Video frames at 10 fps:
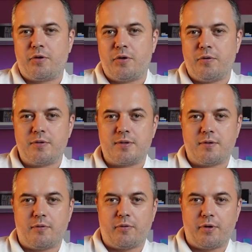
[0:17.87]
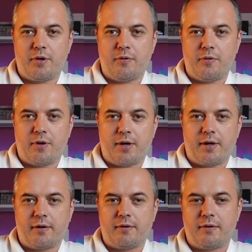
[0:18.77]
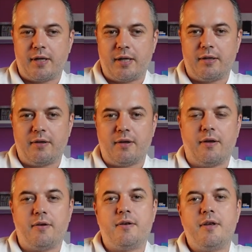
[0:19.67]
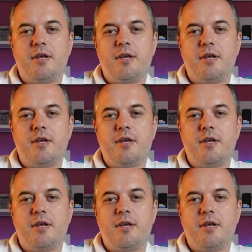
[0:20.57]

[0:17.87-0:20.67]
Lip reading: use or you are in the